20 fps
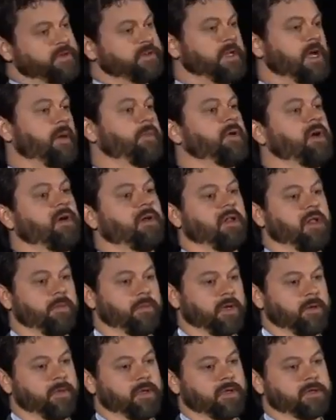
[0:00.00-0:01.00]
if we stopped our
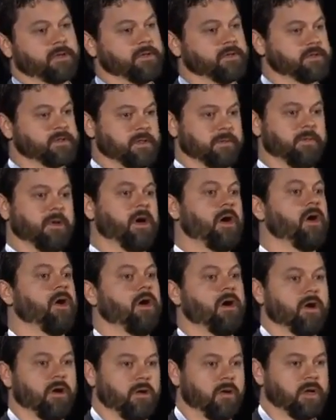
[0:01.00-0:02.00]
climate emissions
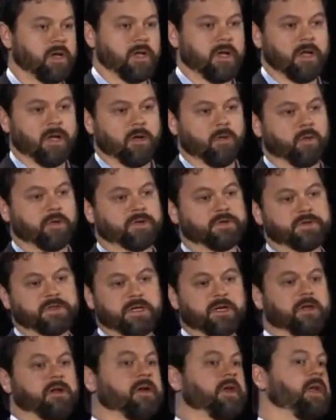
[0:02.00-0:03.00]
tomorrow, we're
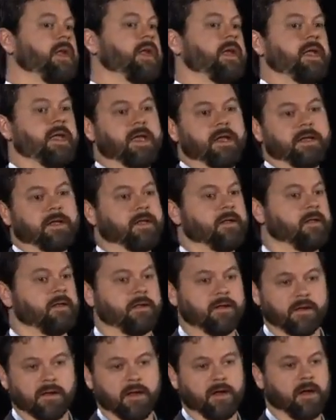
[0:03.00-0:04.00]
still going to get
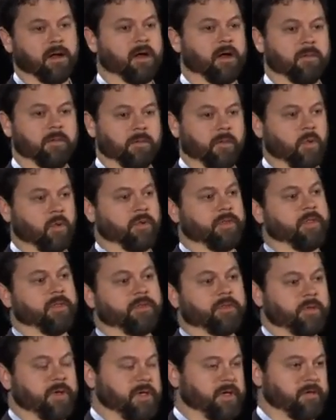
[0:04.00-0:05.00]
uh, uh, more
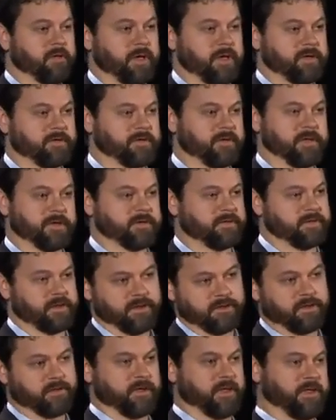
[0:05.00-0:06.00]
than three degrees this
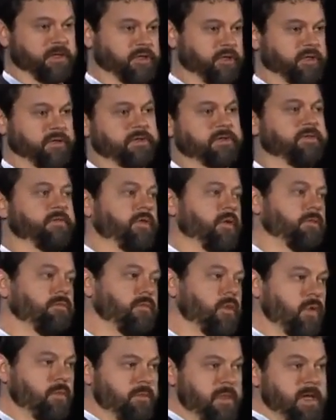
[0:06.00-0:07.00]
century just
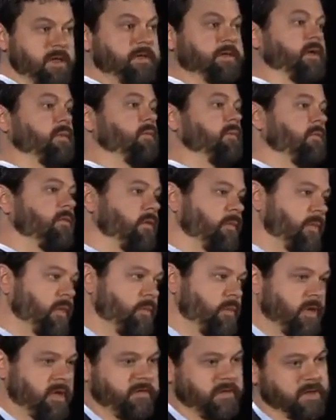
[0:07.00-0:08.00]
from momentum from
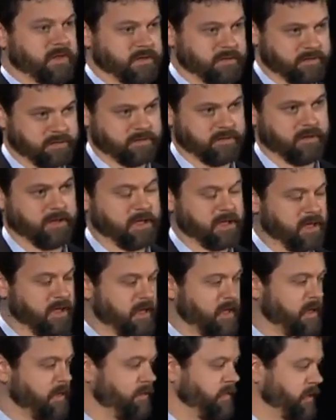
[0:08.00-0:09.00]
the previous
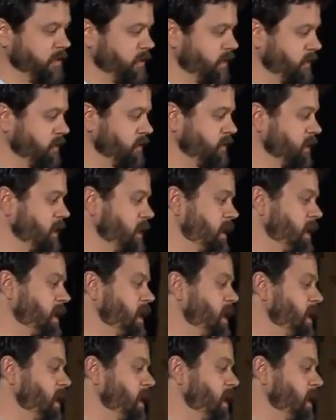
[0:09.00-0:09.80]
uh, emissions.